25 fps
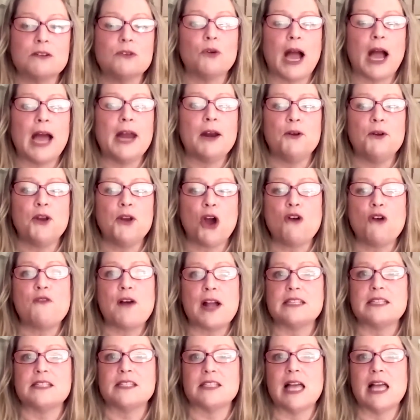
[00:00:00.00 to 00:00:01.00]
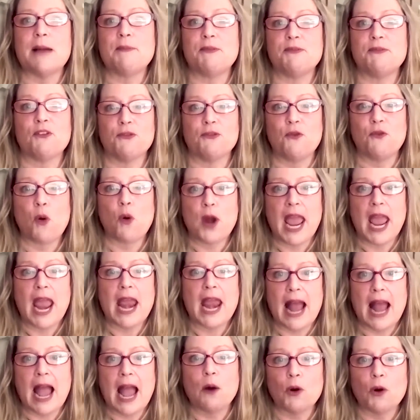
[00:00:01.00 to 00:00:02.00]
I don't know if I slept for 48
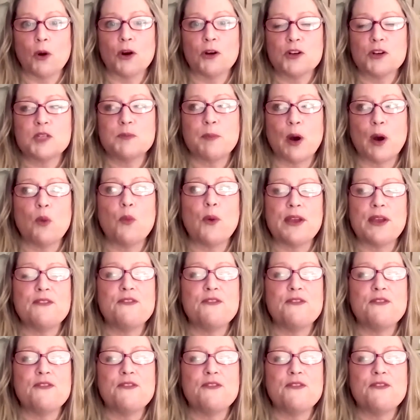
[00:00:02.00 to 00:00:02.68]
hours, but we